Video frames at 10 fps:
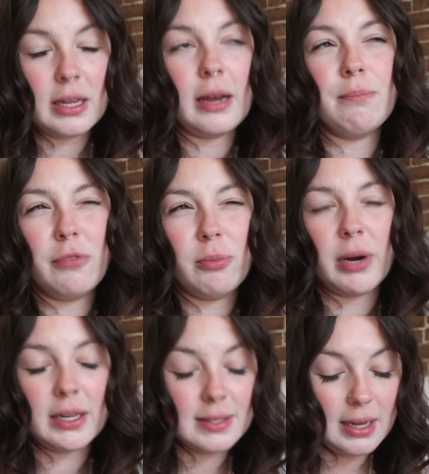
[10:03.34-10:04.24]
like for
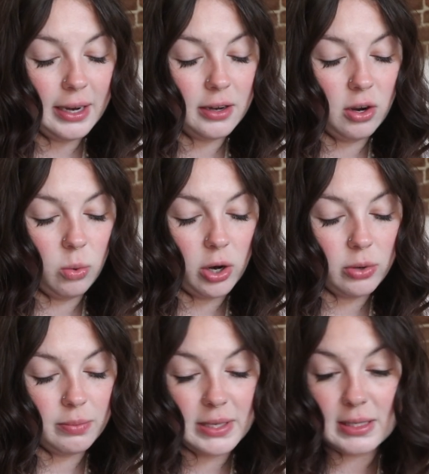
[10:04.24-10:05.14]
brands that I know work
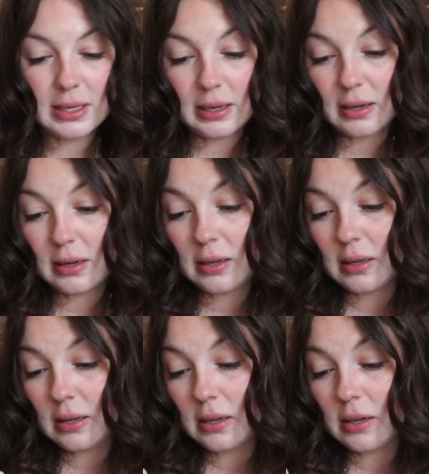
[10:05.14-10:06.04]
with my skin.
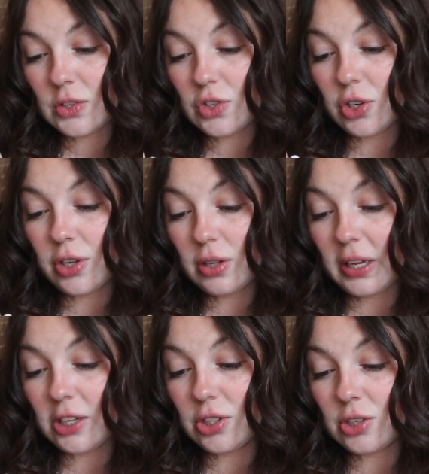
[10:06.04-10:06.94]

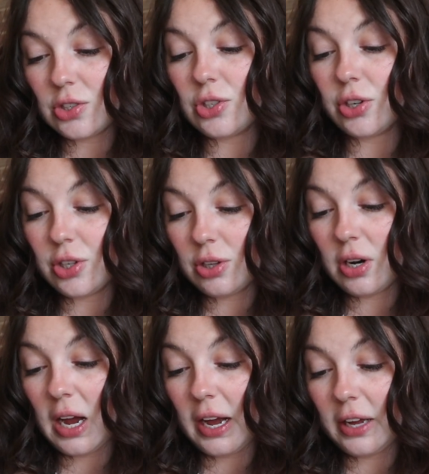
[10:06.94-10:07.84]
Circular
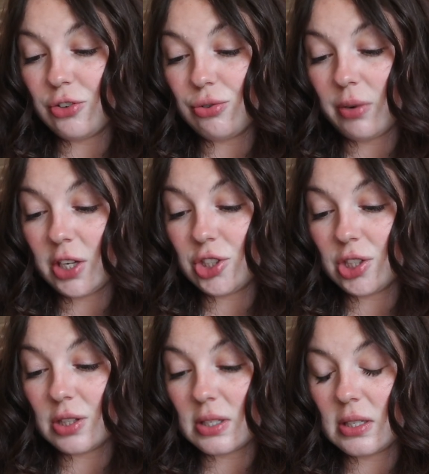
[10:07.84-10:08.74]

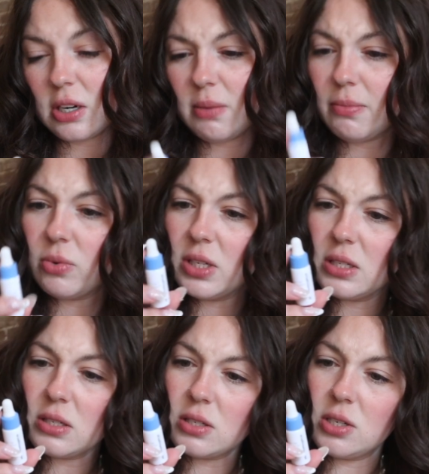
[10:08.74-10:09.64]
hydration serum. What does
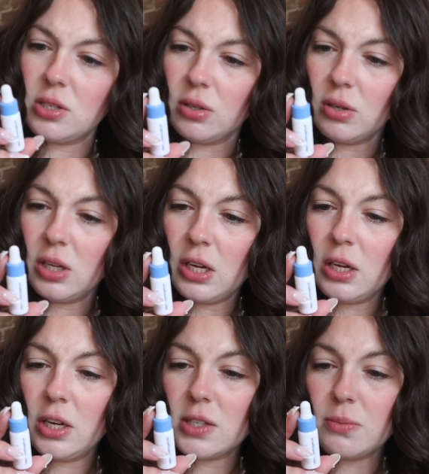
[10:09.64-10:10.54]
this do?
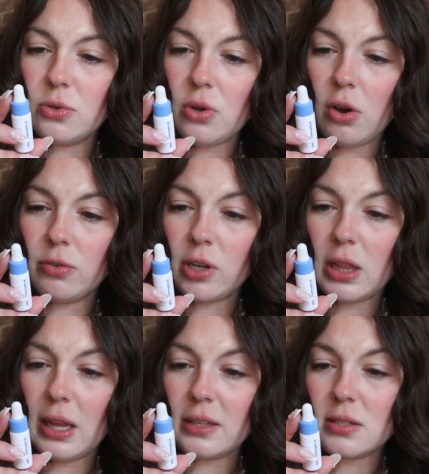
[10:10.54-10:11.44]
Smooth over
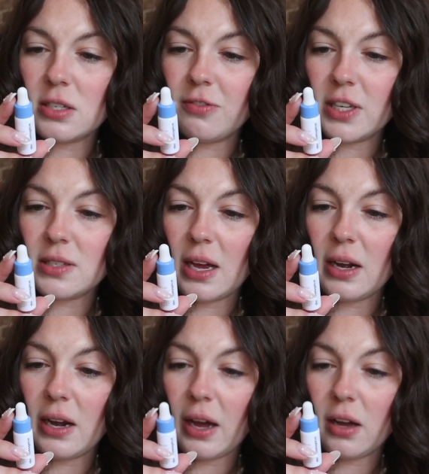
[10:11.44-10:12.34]
cleansed face
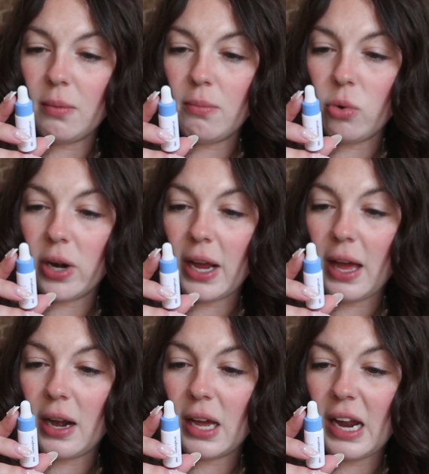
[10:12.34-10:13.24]
and neck morning
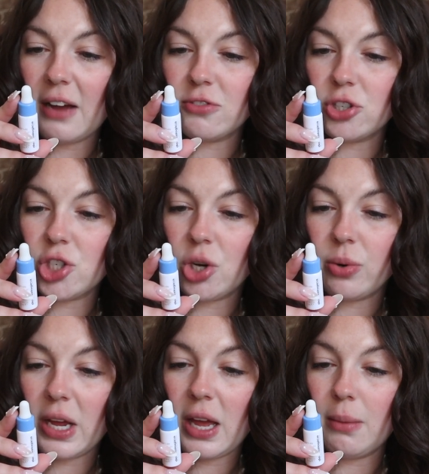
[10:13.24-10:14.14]
and night after
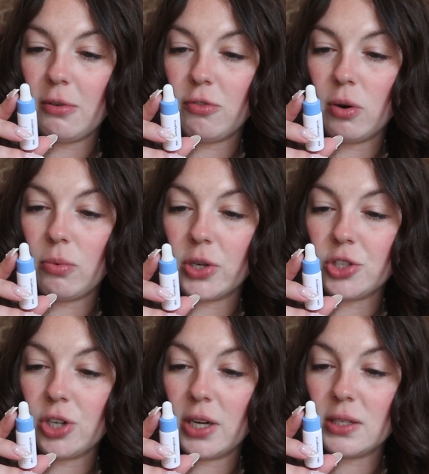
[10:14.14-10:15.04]
toning and before
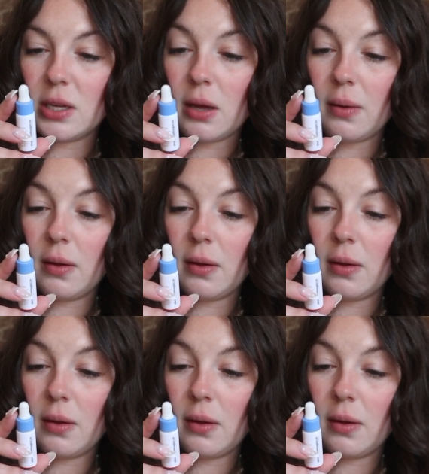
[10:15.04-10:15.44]
moisturizing.